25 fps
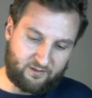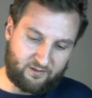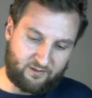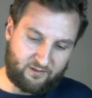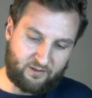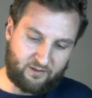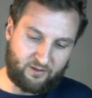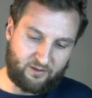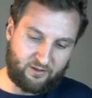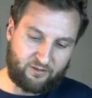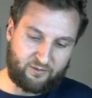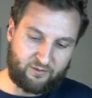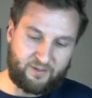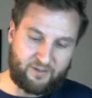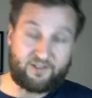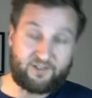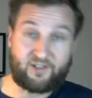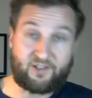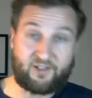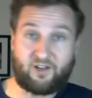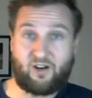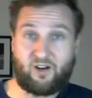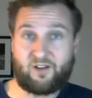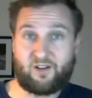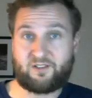the 3 is a
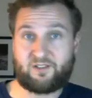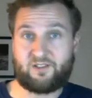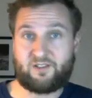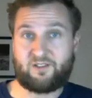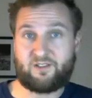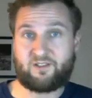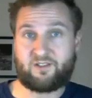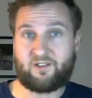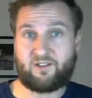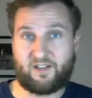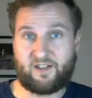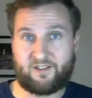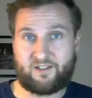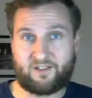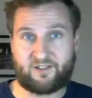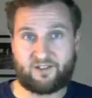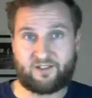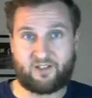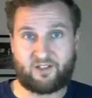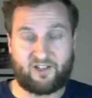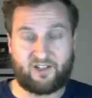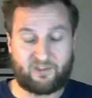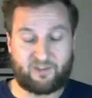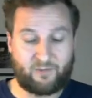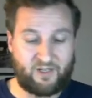constant, so that doesn't
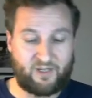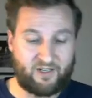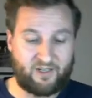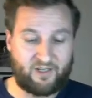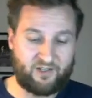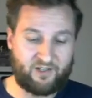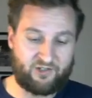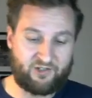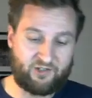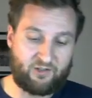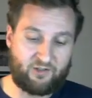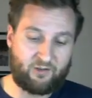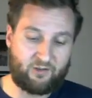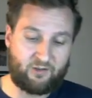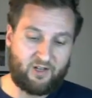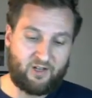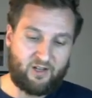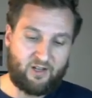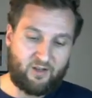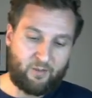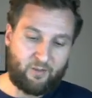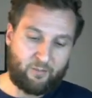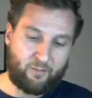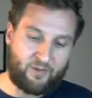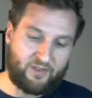cause me any issue.
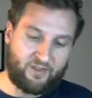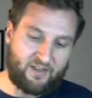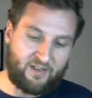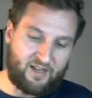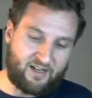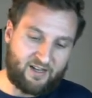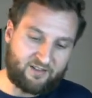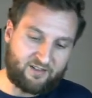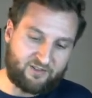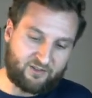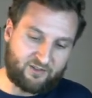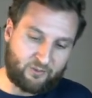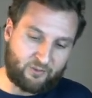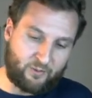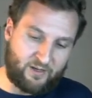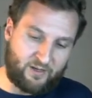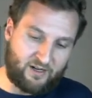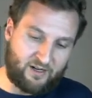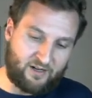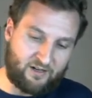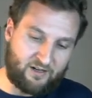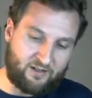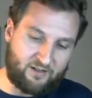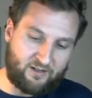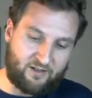But the x
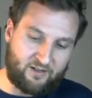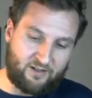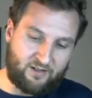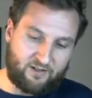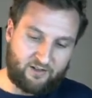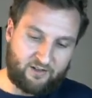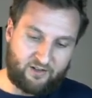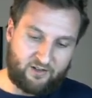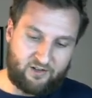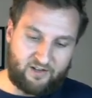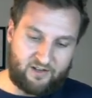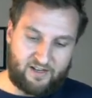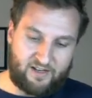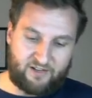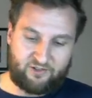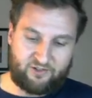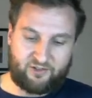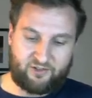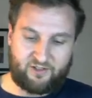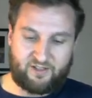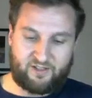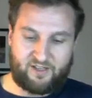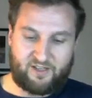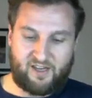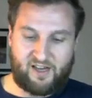squared could
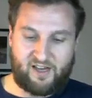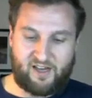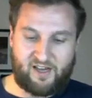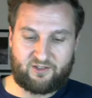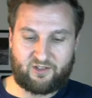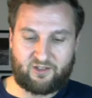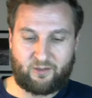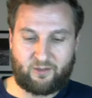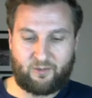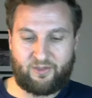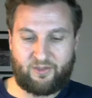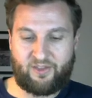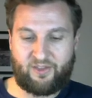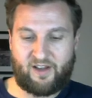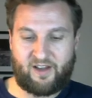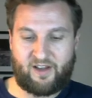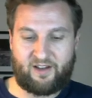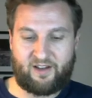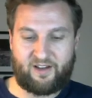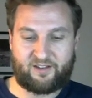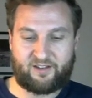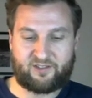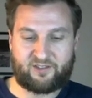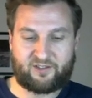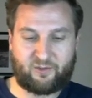actually cancel with that
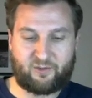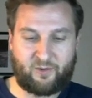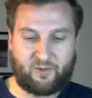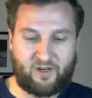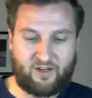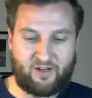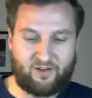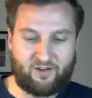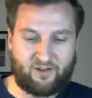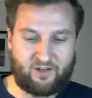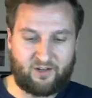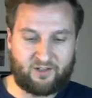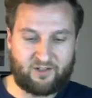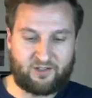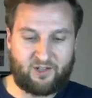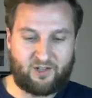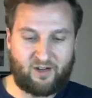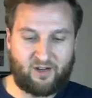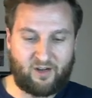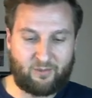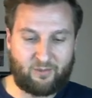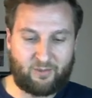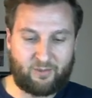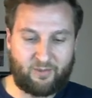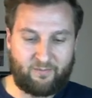x squared on
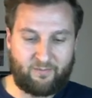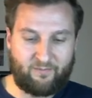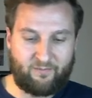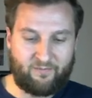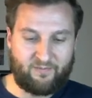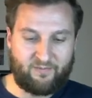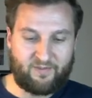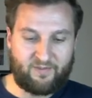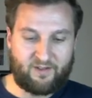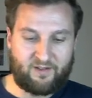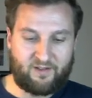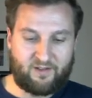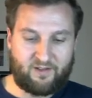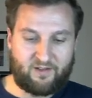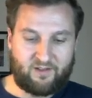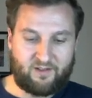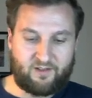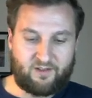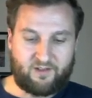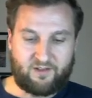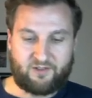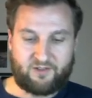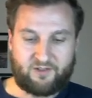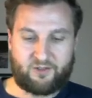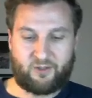top.
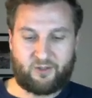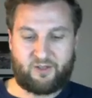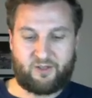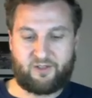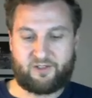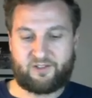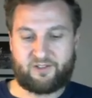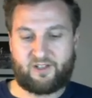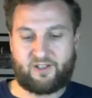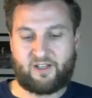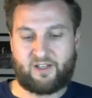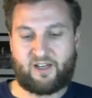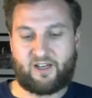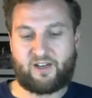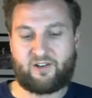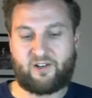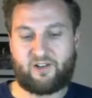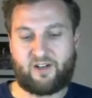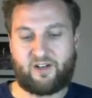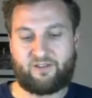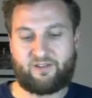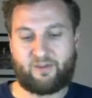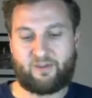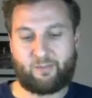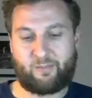So it looks like I could
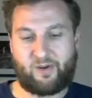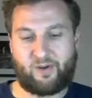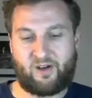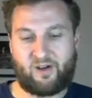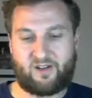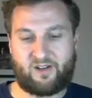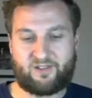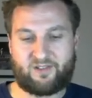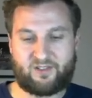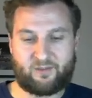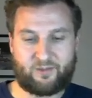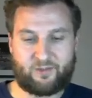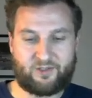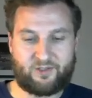have a possible